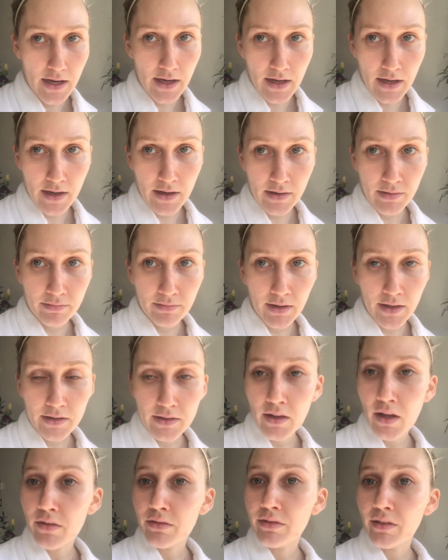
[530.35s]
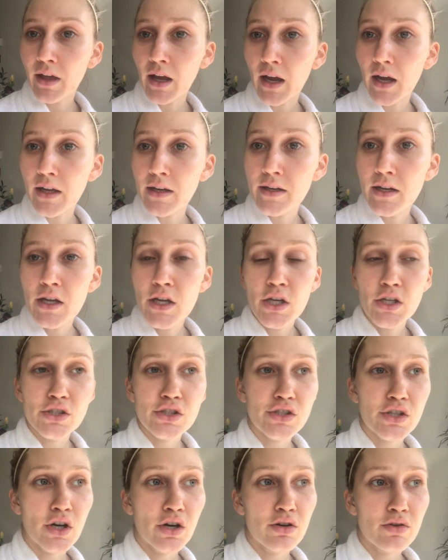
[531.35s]
I love that.
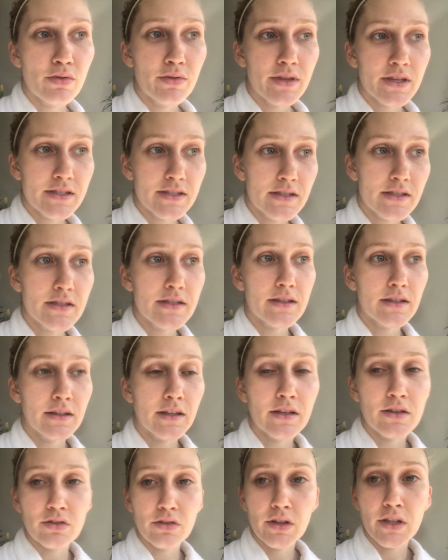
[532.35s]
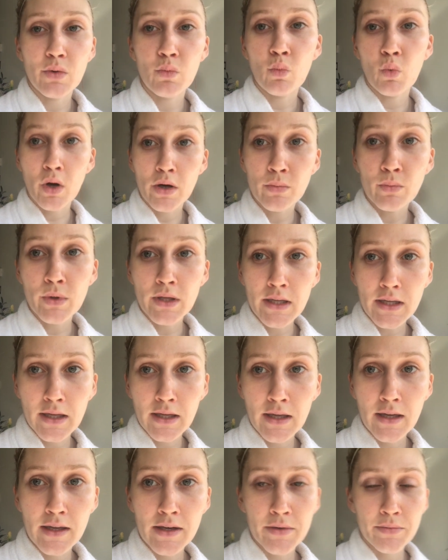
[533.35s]
So this is literally 1 week
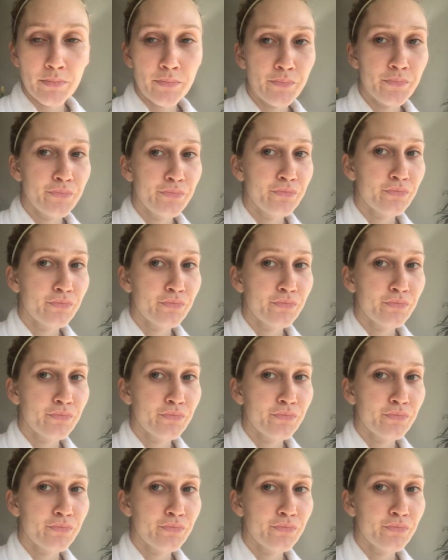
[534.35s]
in